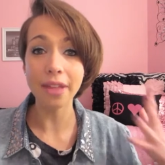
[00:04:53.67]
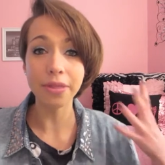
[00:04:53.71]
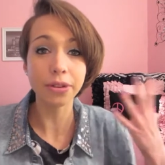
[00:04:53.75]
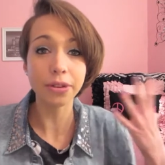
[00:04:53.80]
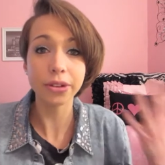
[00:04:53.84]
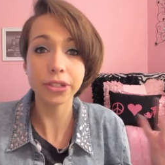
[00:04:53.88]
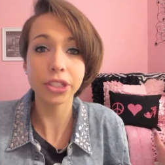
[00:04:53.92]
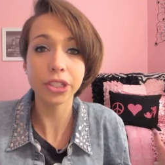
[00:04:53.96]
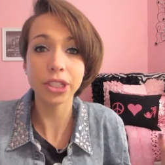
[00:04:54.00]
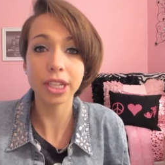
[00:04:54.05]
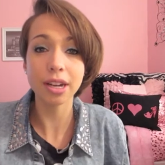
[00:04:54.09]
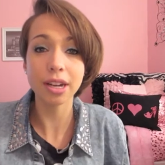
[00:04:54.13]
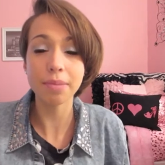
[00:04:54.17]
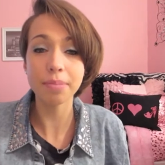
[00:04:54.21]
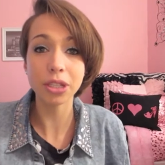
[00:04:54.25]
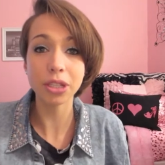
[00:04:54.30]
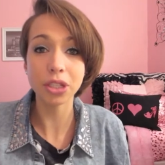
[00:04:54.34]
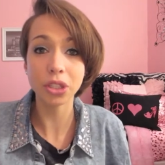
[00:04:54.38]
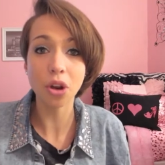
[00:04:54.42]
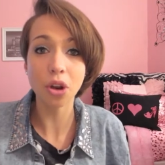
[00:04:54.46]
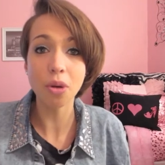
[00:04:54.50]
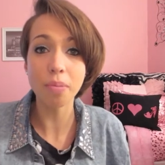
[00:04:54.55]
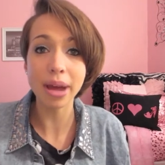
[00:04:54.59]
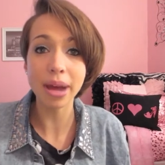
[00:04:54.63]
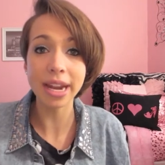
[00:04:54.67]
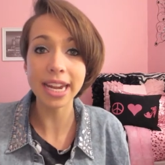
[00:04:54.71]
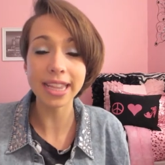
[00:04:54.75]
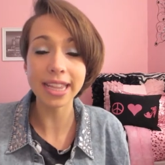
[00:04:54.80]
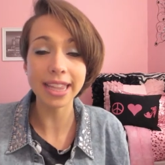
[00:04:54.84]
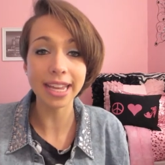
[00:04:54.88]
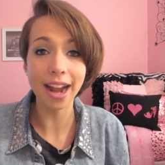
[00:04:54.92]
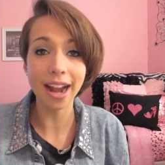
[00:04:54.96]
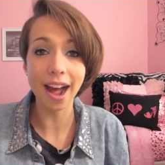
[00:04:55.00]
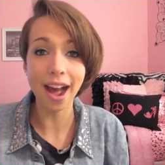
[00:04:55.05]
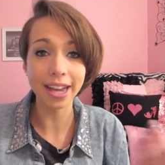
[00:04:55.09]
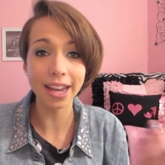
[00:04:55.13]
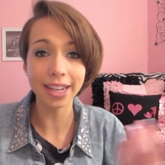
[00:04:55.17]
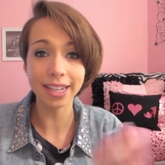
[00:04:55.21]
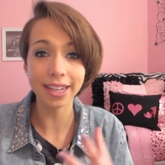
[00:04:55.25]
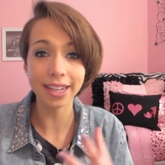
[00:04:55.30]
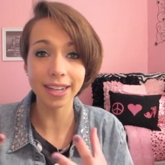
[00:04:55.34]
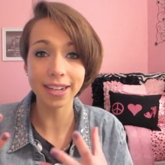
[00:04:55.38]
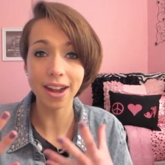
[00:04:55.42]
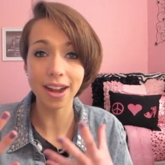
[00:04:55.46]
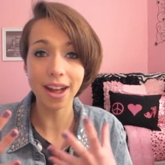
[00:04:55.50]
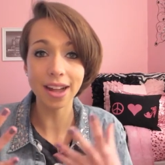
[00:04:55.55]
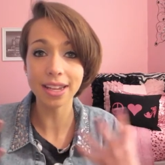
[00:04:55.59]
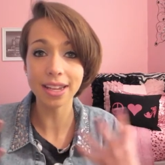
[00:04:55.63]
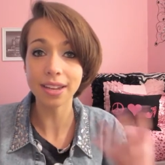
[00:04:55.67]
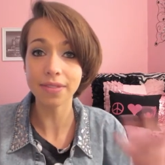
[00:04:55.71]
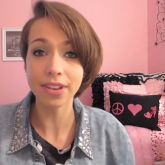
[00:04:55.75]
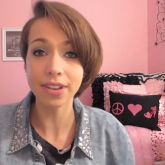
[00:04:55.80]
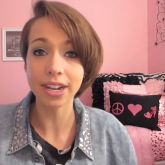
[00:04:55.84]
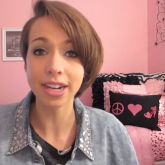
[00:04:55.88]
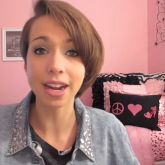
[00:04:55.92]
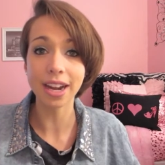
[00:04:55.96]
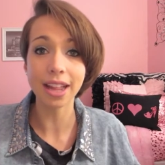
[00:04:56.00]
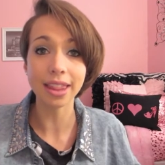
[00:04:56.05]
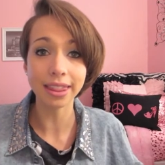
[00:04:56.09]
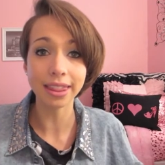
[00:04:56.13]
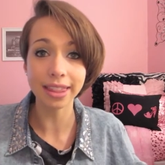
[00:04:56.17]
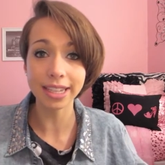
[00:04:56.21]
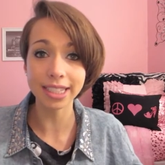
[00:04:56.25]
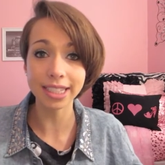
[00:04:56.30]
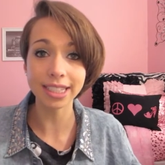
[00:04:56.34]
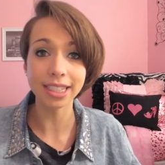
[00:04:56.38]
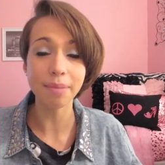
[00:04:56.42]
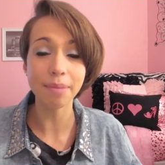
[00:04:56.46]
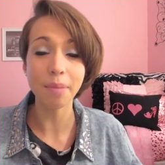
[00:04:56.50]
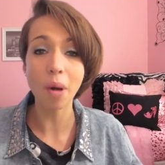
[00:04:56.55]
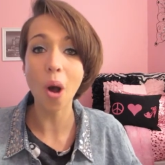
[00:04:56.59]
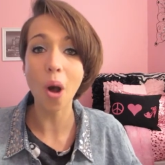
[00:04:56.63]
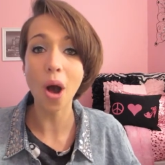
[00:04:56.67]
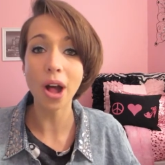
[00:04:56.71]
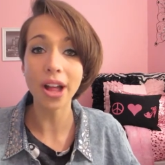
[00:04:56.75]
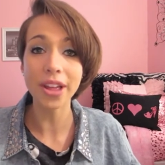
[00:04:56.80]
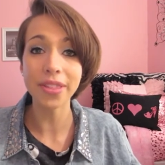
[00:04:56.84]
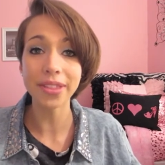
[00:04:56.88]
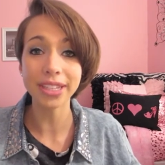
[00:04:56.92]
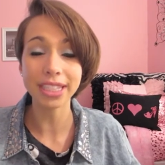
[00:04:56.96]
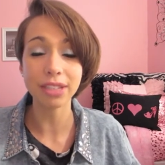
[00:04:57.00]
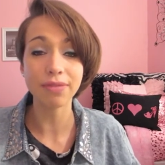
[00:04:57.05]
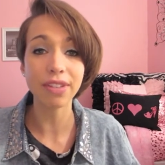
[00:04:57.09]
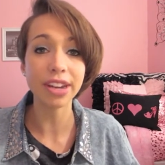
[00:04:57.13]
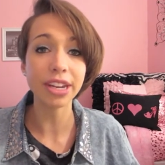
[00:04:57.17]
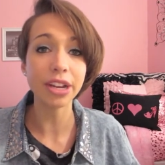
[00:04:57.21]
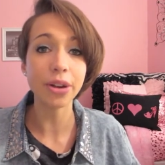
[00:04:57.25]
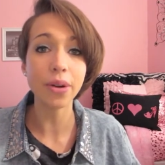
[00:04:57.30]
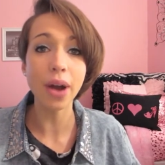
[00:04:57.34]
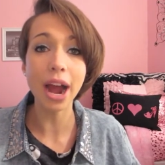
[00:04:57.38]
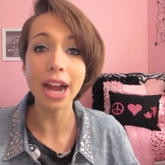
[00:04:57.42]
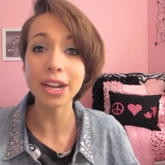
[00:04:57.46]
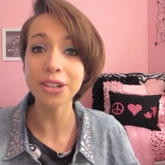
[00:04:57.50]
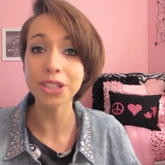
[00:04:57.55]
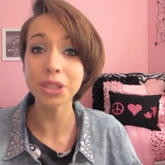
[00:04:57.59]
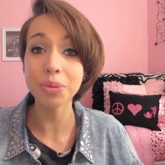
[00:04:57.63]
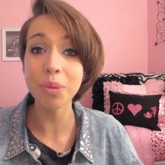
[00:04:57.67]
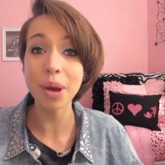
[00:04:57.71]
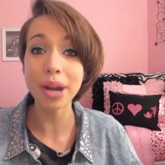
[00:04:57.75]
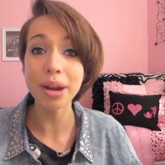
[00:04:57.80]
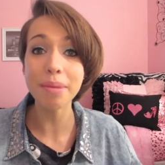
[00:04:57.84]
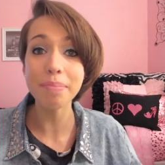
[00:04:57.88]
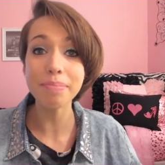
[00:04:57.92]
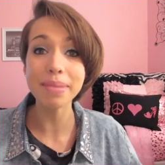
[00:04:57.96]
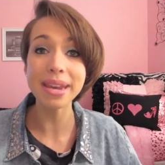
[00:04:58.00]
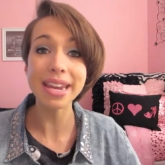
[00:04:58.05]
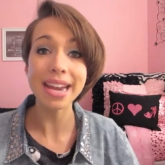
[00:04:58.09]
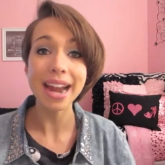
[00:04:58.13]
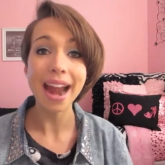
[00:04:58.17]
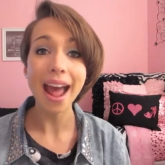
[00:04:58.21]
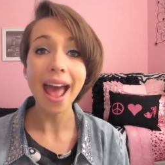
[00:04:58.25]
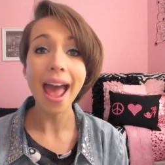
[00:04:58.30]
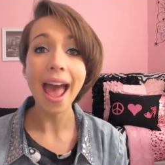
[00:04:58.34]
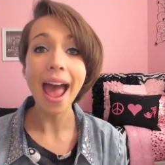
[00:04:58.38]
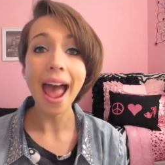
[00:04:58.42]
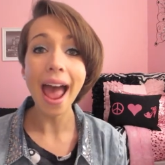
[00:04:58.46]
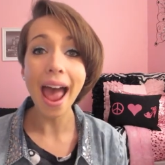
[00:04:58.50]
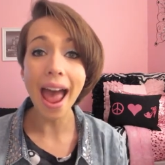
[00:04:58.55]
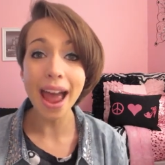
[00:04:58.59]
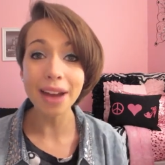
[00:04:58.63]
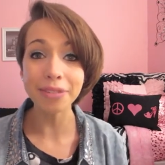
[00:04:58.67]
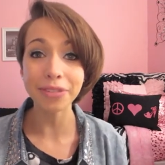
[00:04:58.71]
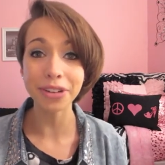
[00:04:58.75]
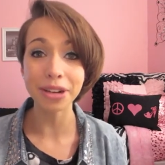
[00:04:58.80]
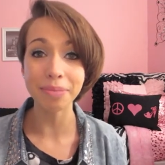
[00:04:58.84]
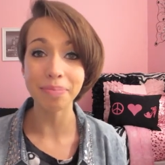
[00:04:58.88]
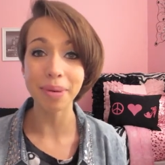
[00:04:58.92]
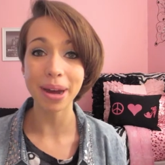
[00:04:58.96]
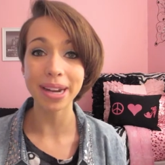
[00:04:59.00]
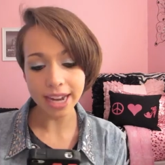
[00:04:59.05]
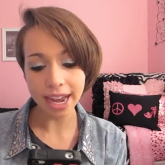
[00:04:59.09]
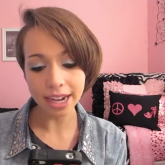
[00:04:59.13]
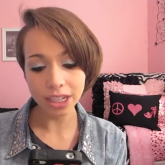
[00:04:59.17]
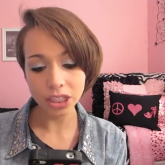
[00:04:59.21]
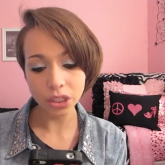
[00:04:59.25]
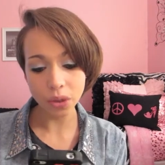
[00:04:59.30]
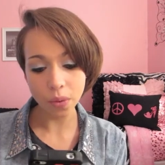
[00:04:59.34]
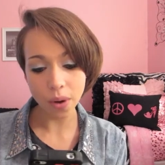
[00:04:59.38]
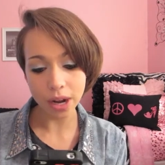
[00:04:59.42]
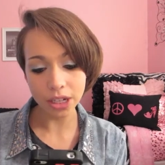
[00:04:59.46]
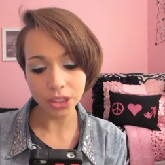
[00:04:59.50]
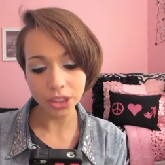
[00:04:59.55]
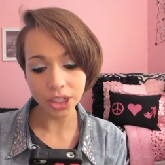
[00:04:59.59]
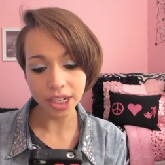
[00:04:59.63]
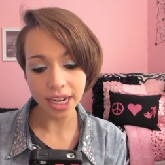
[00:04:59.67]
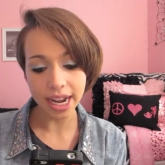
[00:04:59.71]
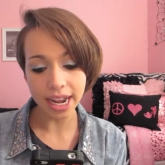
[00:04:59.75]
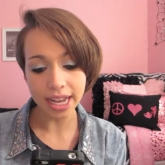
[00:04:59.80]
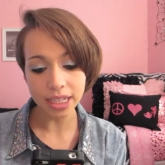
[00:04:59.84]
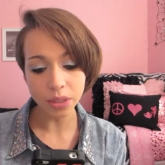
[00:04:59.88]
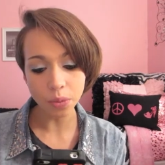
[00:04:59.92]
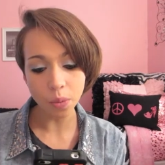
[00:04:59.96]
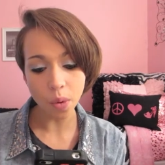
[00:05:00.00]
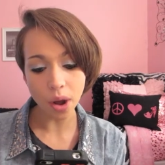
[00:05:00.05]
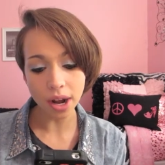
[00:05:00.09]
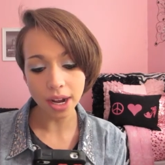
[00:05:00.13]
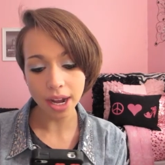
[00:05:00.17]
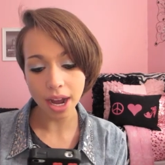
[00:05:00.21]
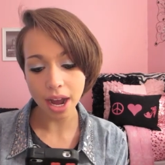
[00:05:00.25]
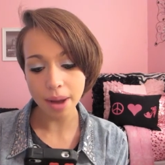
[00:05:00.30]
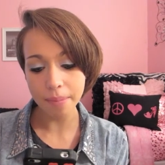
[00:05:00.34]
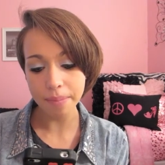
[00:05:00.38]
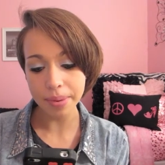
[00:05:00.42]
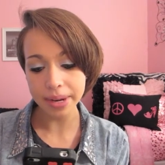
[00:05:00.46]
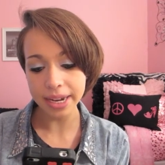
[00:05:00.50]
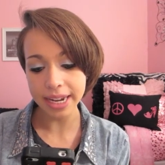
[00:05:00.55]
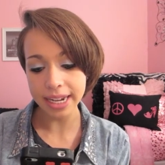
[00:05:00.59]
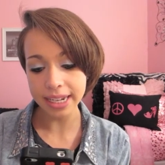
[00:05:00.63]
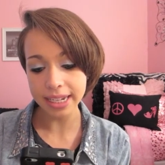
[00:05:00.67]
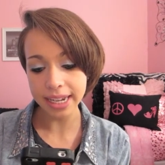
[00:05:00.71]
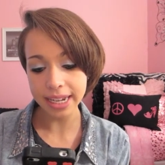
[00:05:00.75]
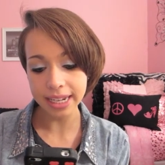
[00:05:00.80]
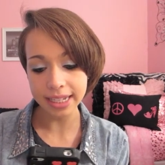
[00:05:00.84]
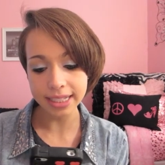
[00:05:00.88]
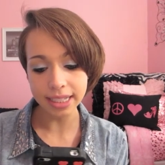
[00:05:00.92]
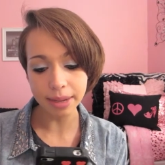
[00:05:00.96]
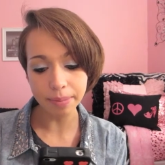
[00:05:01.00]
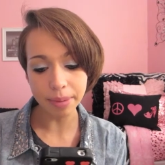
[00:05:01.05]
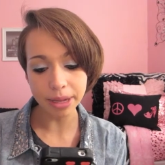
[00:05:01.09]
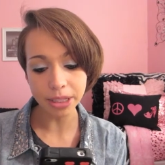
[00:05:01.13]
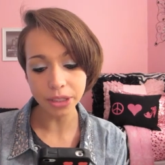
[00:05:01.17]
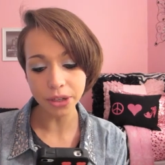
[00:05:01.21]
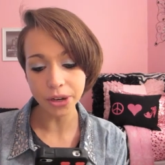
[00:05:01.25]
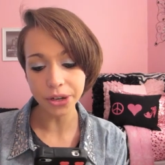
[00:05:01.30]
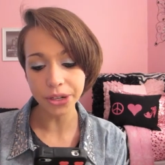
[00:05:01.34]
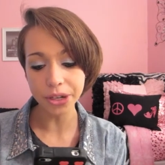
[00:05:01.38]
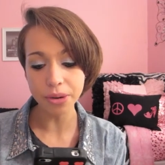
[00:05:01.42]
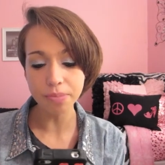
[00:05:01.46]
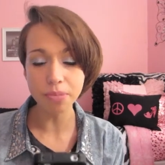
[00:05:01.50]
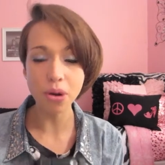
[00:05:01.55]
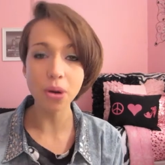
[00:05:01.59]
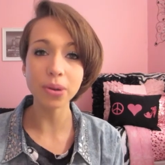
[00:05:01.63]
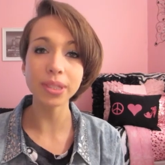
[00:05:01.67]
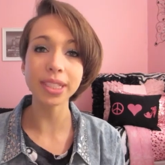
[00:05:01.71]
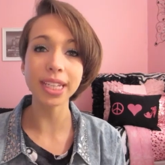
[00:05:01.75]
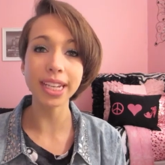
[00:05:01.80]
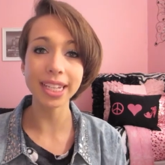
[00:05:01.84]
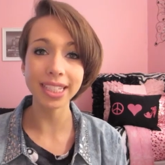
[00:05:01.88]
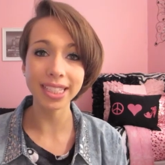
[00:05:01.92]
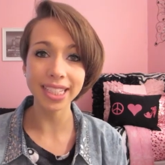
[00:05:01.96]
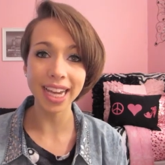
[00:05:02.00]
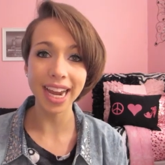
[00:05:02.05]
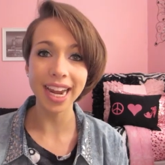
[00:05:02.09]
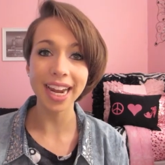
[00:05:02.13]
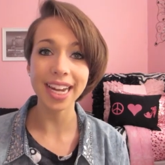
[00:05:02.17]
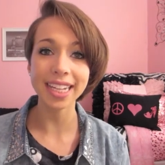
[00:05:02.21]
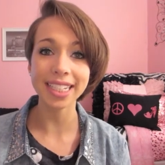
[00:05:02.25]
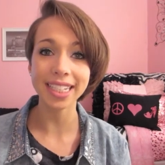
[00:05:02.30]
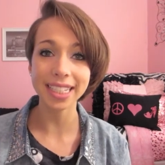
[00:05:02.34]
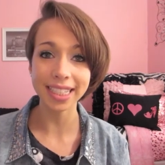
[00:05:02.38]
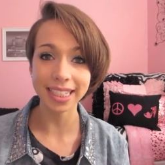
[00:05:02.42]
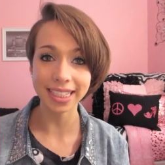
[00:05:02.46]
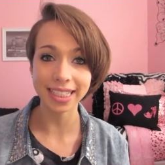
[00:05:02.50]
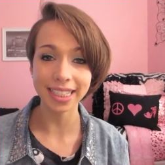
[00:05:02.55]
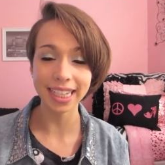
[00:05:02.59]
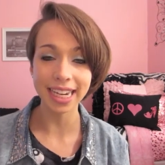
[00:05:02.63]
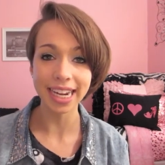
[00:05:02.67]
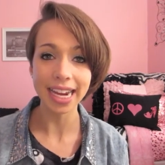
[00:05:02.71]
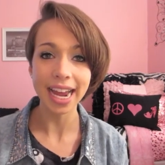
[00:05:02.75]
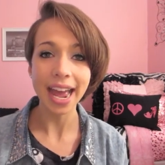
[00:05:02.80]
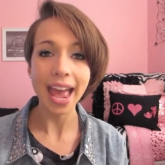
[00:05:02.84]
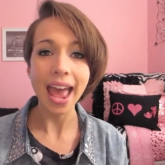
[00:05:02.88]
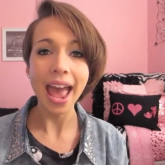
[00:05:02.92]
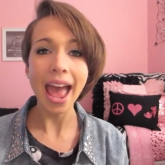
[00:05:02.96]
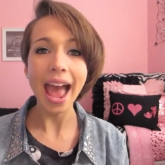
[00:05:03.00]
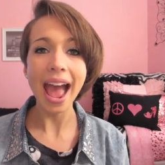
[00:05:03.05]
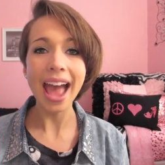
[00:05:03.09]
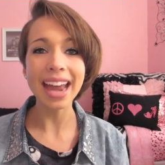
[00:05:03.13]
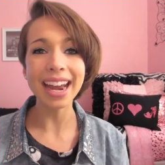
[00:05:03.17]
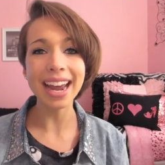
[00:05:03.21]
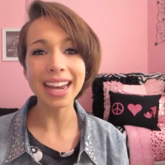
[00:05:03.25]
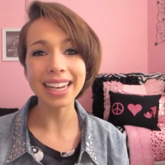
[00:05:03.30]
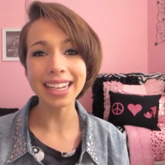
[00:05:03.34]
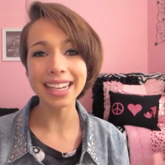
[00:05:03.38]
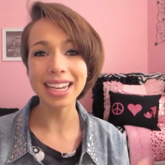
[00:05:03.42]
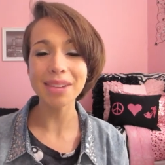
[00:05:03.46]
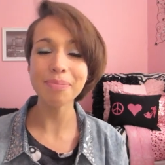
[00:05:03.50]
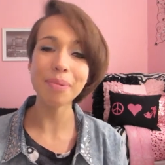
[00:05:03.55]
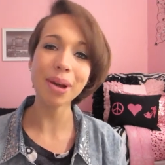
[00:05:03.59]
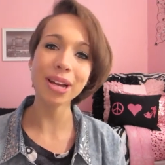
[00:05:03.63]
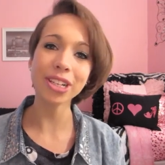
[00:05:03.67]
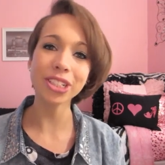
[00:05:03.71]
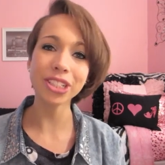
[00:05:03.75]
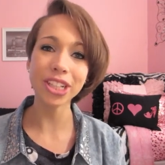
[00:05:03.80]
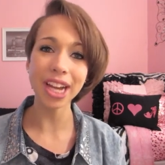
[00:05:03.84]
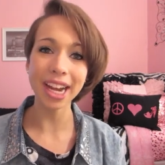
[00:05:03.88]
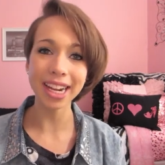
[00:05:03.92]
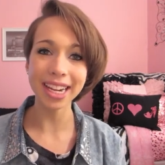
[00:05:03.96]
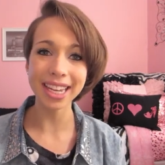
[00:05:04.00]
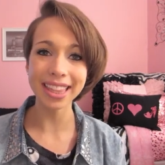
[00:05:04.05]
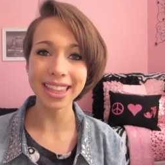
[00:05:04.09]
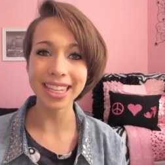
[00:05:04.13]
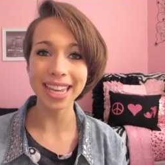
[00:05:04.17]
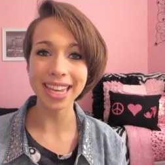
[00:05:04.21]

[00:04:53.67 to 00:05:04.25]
There are just gonna be so many that I cannot even list them all in this video. I just wanna meet everybody. Next question is, what company exhibits are you most excited to see? And I keep on checking